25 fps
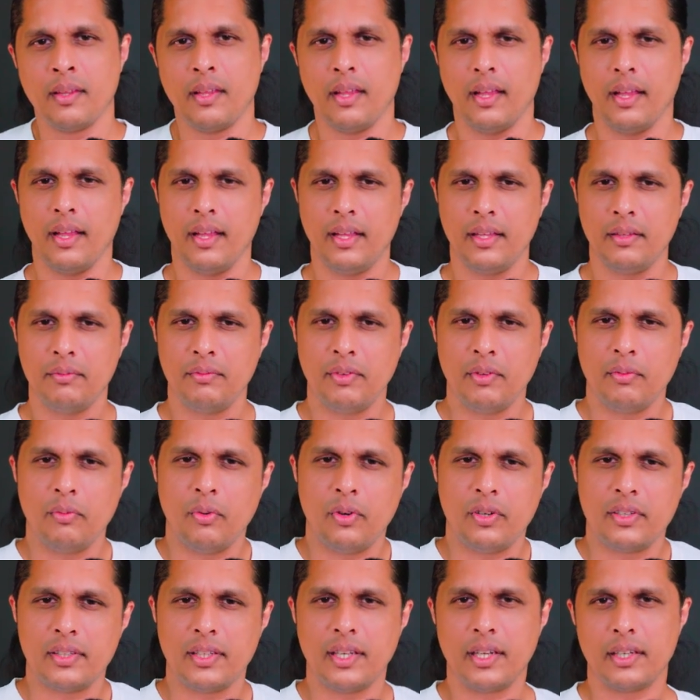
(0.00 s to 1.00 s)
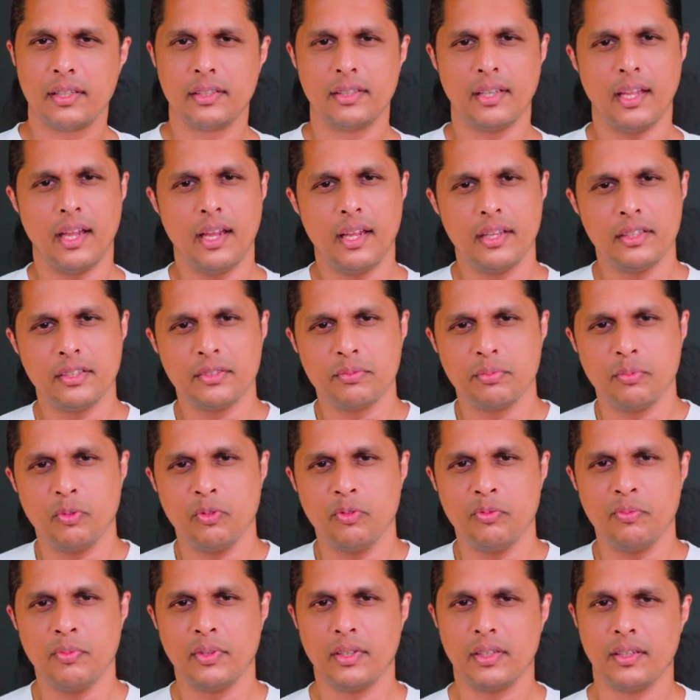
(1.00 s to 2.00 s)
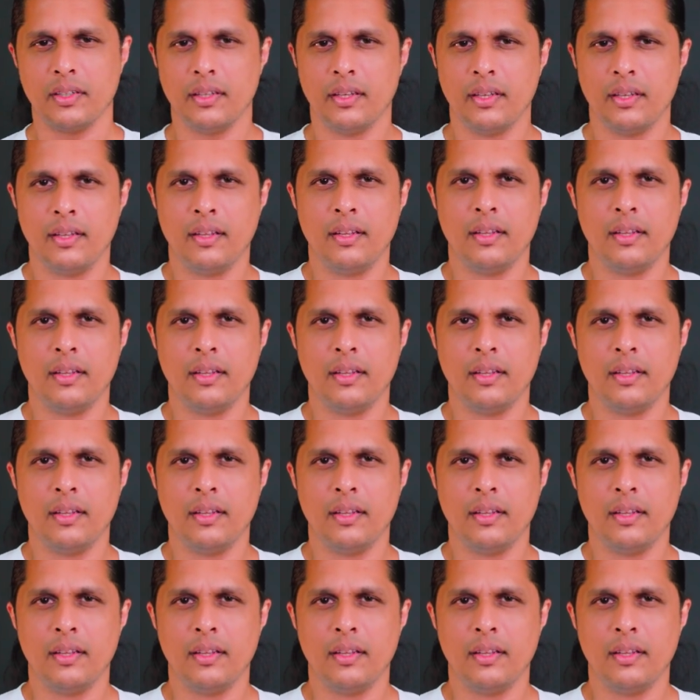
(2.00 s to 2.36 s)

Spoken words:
and we want that nice movement.